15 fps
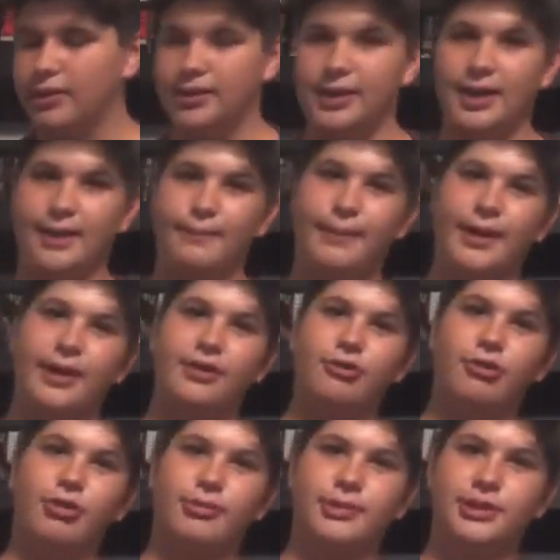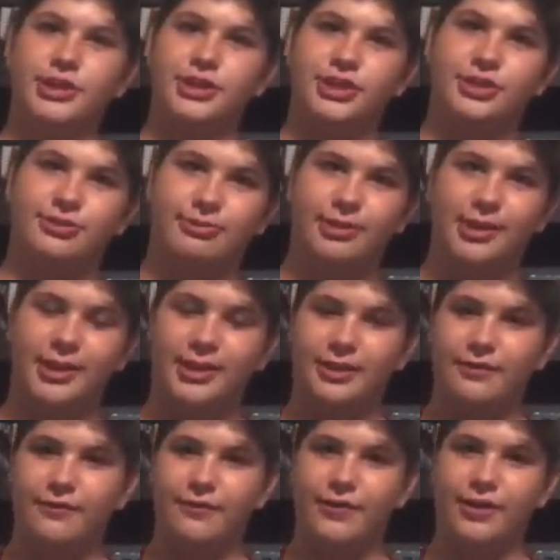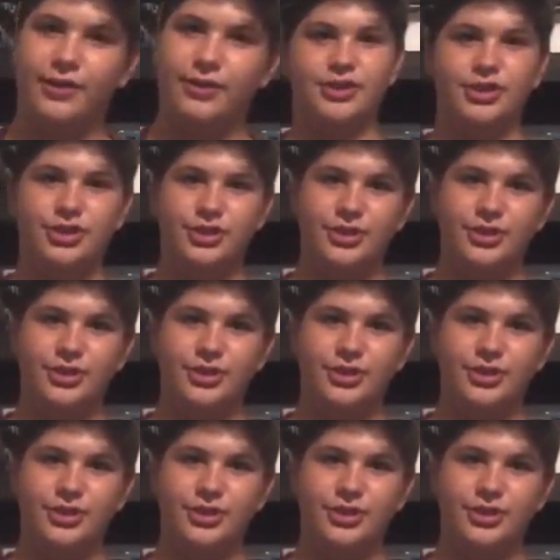Yeah, Paranorman is just a really good film.